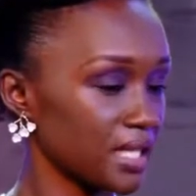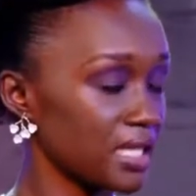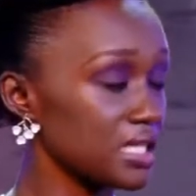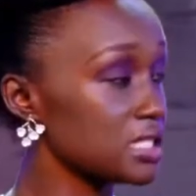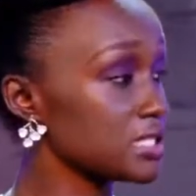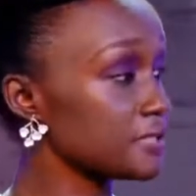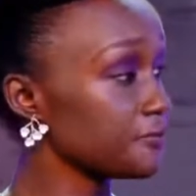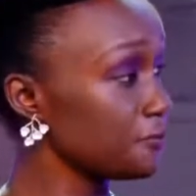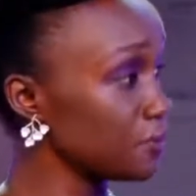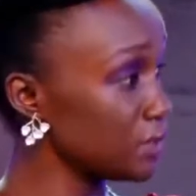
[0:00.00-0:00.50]

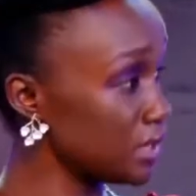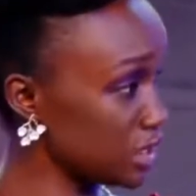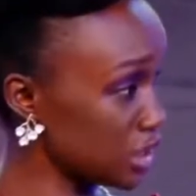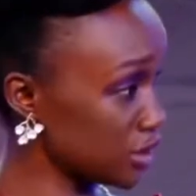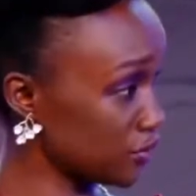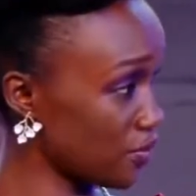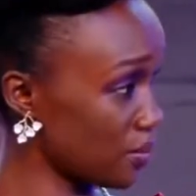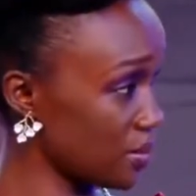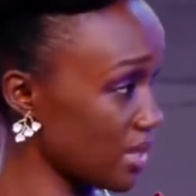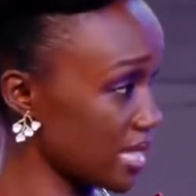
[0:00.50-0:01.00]
it's
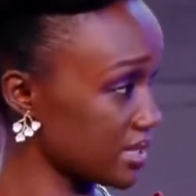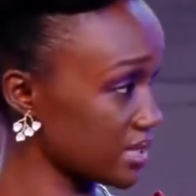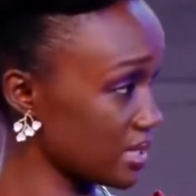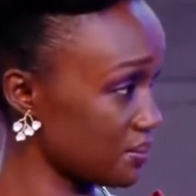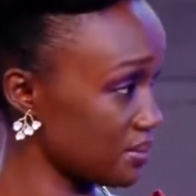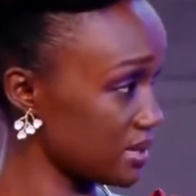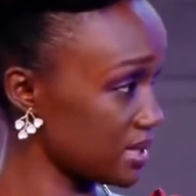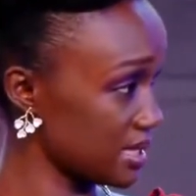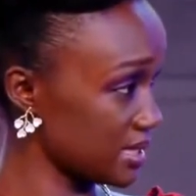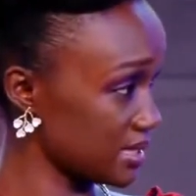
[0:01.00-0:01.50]
foolish for me as a
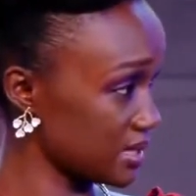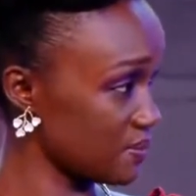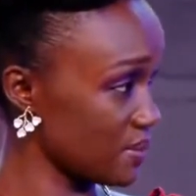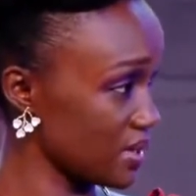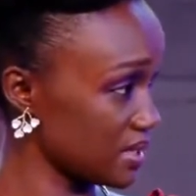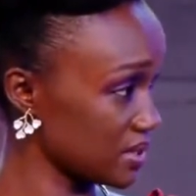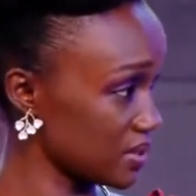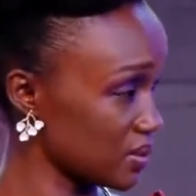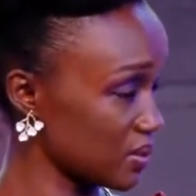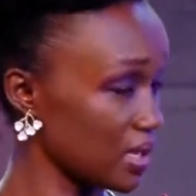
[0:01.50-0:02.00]
business
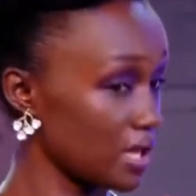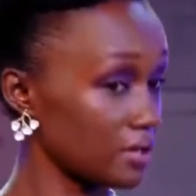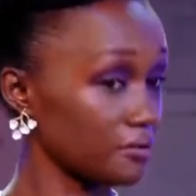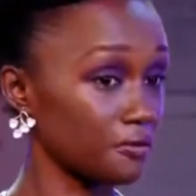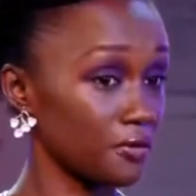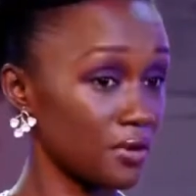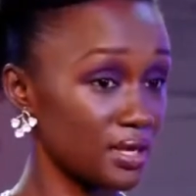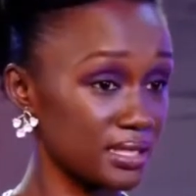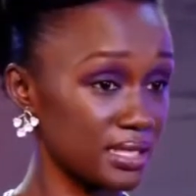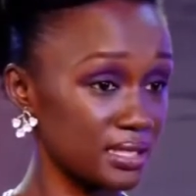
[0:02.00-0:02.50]
person and
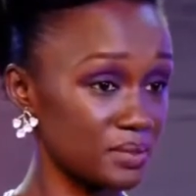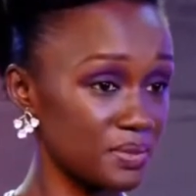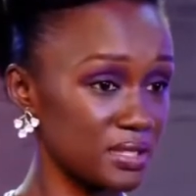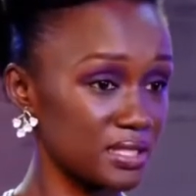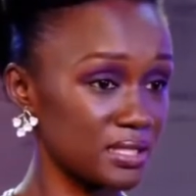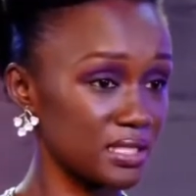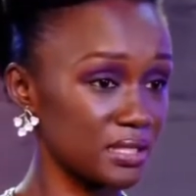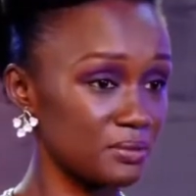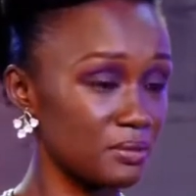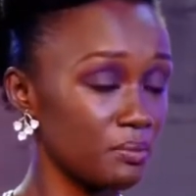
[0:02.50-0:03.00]
for us as
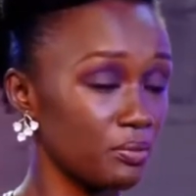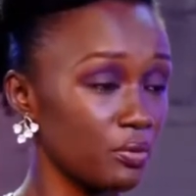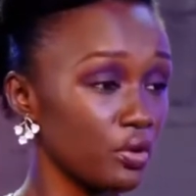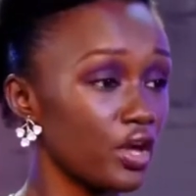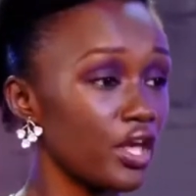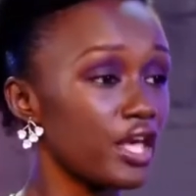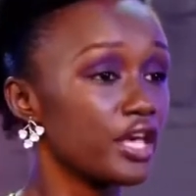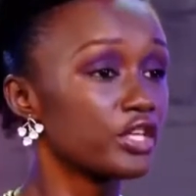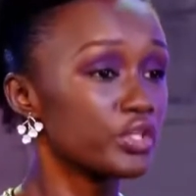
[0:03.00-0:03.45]
business people